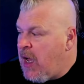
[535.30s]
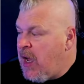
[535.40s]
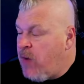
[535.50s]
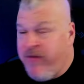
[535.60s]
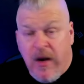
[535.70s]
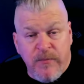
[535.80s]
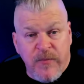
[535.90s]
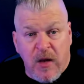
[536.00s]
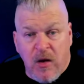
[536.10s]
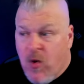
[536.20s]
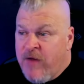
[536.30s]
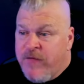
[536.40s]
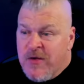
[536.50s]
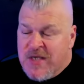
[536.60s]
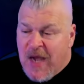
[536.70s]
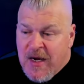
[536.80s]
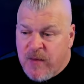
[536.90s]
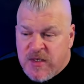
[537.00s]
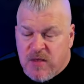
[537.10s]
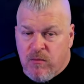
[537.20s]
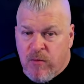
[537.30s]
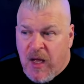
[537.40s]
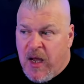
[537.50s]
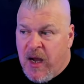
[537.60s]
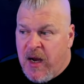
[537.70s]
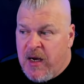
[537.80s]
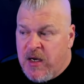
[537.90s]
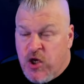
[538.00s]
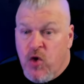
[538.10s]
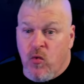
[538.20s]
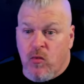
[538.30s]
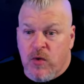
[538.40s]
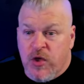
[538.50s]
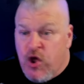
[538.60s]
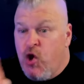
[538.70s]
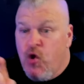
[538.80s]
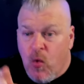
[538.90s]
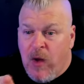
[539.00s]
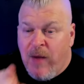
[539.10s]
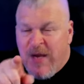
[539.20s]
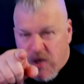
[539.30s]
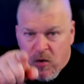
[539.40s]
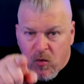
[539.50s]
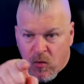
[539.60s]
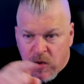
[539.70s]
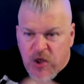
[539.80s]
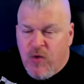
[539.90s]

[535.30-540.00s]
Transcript: We've got quite a few signups, but you, you, I mean you, you